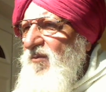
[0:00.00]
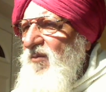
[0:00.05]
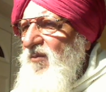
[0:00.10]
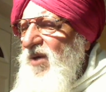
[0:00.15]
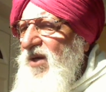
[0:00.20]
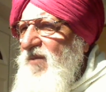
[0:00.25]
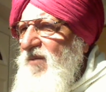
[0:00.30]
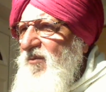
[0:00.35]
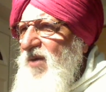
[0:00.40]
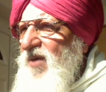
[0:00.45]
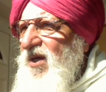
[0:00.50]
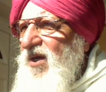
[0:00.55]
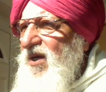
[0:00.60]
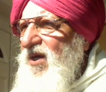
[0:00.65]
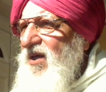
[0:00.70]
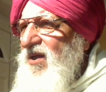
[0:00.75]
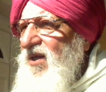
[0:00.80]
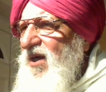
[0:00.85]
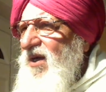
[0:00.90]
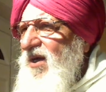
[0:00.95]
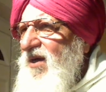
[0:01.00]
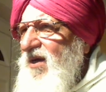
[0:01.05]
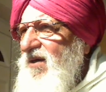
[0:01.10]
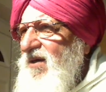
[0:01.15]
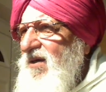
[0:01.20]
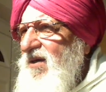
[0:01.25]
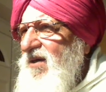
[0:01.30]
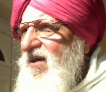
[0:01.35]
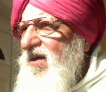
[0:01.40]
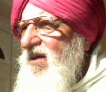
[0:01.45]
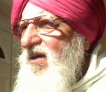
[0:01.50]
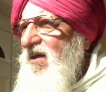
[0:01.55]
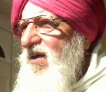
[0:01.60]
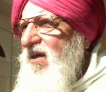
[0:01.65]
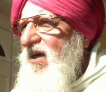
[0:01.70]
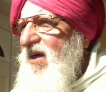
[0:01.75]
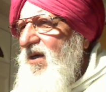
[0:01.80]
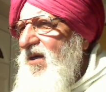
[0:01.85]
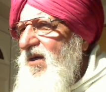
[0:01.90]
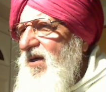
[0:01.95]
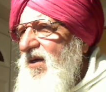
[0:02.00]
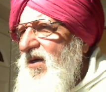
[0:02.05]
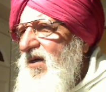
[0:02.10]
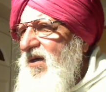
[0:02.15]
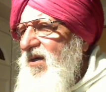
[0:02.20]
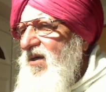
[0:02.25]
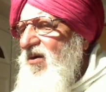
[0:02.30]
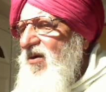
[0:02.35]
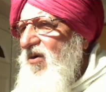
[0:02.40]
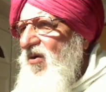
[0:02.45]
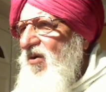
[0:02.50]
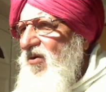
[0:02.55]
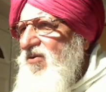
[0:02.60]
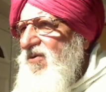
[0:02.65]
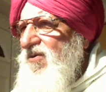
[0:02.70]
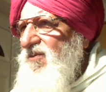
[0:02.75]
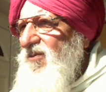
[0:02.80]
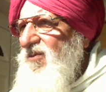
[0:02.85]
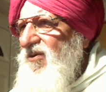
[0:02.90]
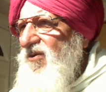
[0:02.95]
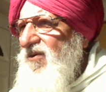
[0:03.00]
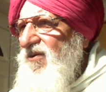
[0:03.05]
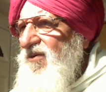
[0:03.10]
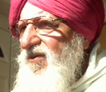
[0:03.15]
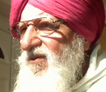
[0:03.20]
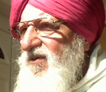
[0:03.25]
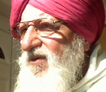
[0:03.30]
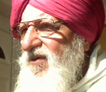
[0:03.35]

money making than in gospel.